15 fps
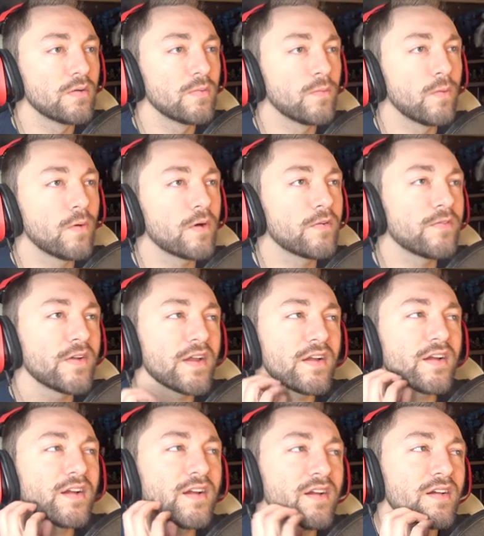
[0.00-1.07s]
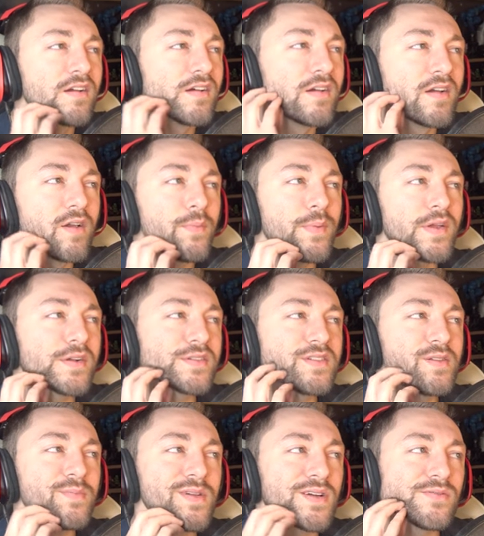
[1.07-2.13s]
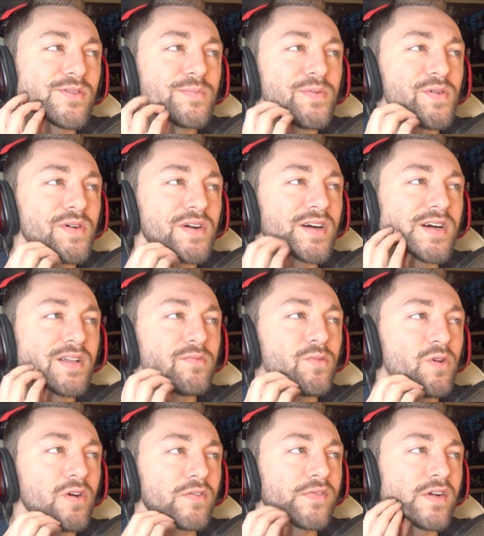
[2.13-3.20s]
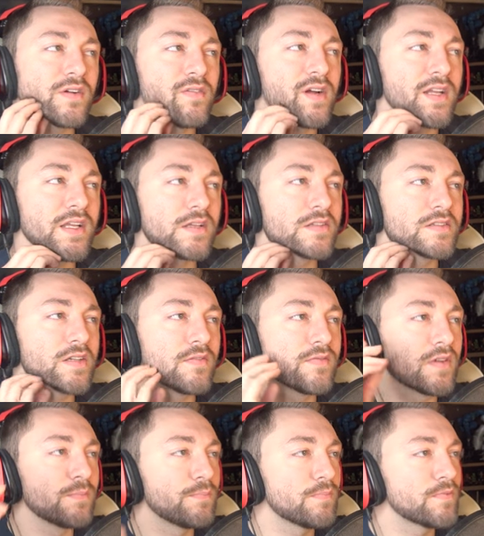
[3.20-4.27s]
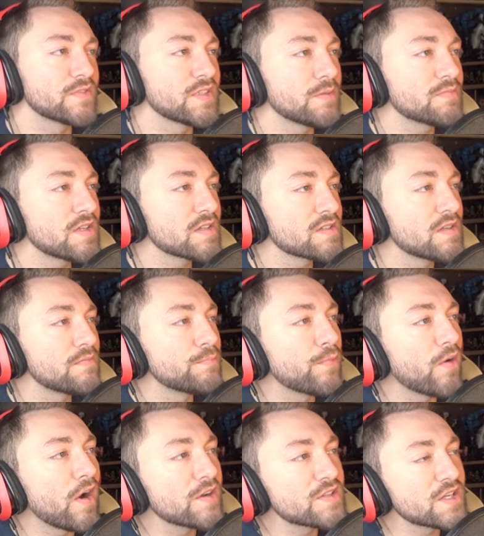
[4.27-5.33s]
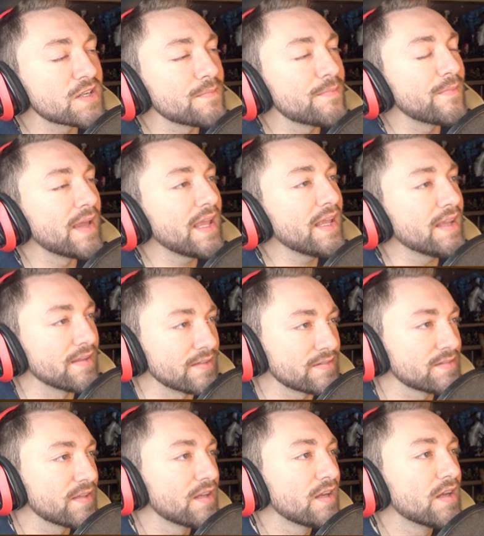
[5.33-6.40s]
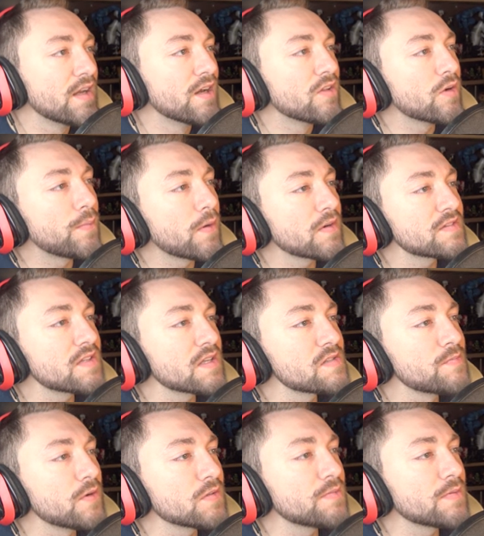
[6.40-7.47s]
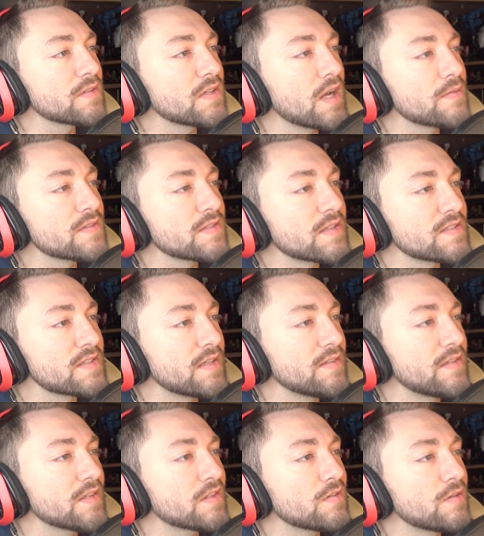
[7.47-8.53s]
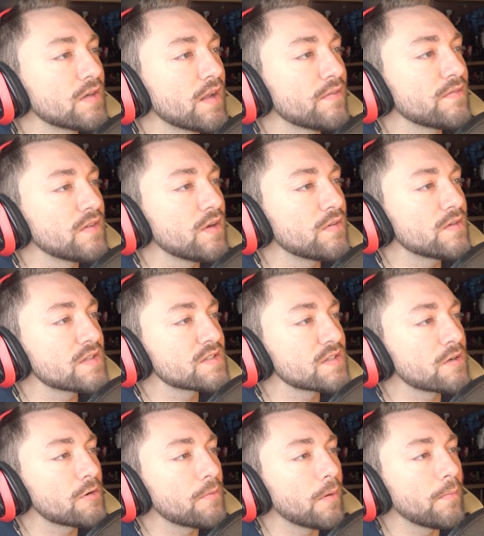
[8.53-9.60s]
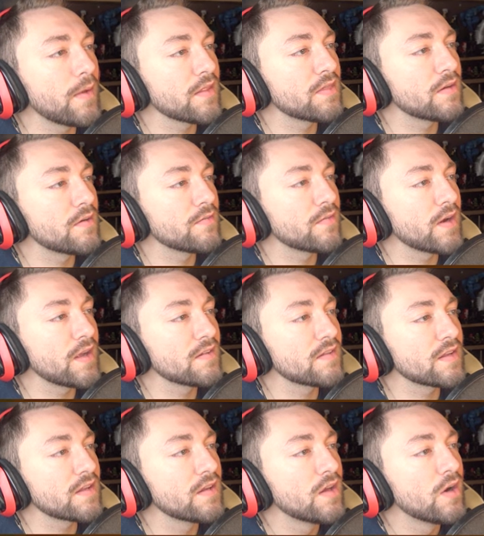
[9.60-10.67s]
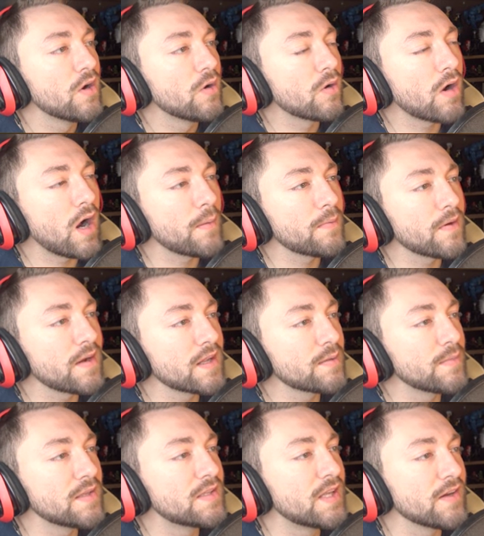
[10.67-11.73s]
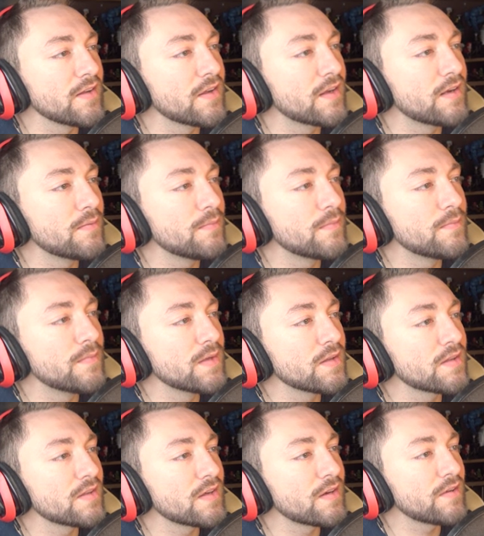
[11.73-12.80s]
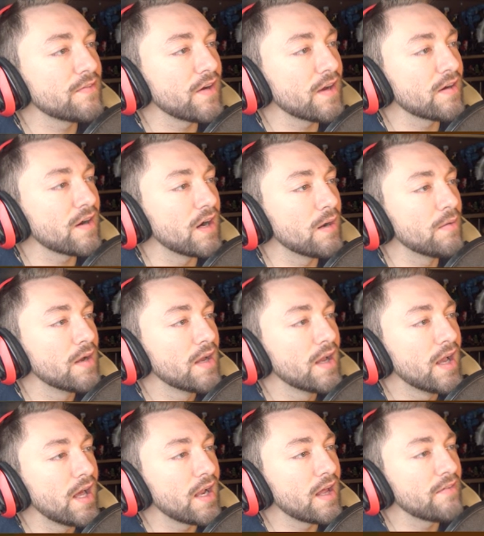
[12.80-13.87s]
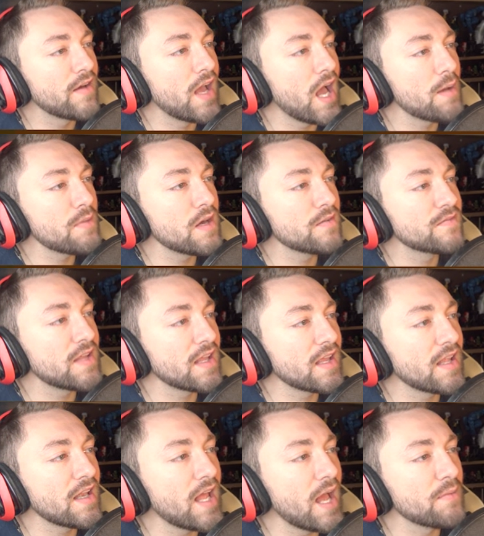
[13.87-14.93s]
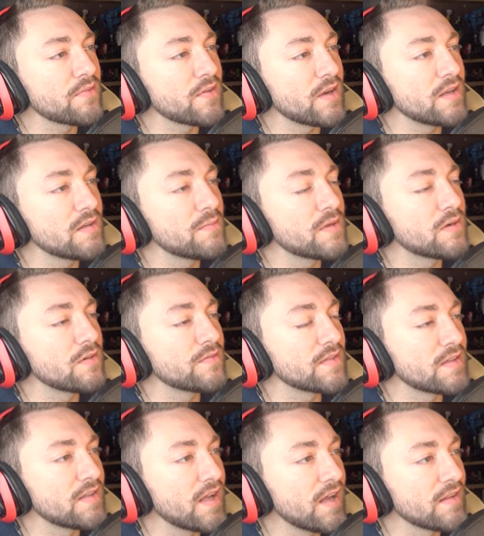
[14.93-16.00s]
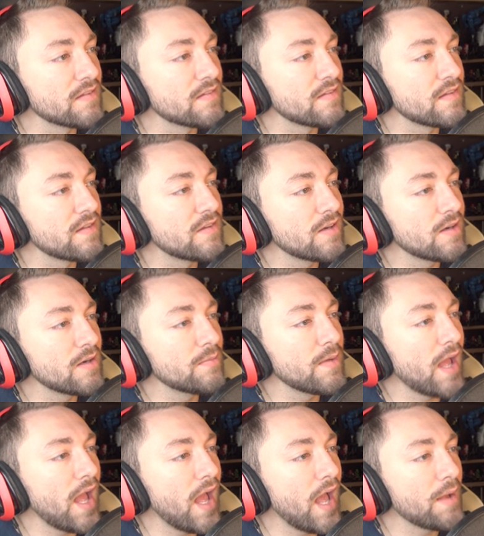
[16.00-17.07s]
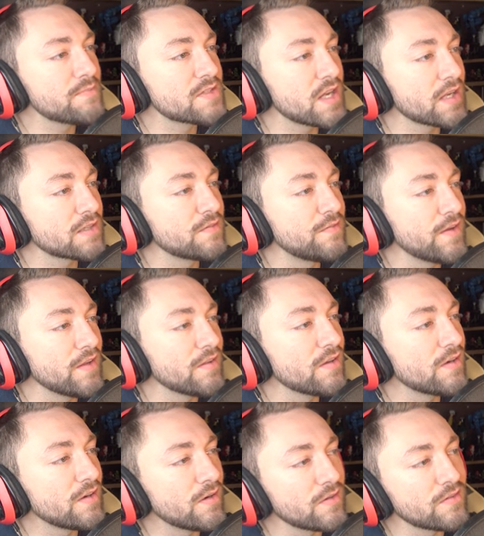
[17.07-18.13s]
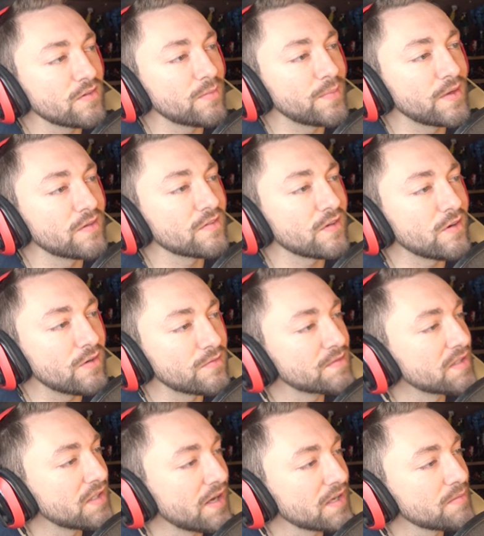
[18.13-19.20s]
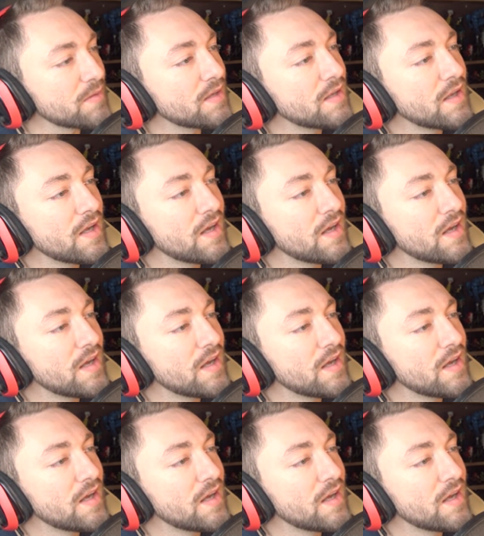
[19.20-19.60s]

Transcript: Warfare? appears to be a report on warfare readiness of the subjects of Project Maze. The report states multiple times that the sentient coin have no discernible method of raising or operating a military firearm and have a habit of taking naps right in the middle of the test. The term abject failure also appears all over the document,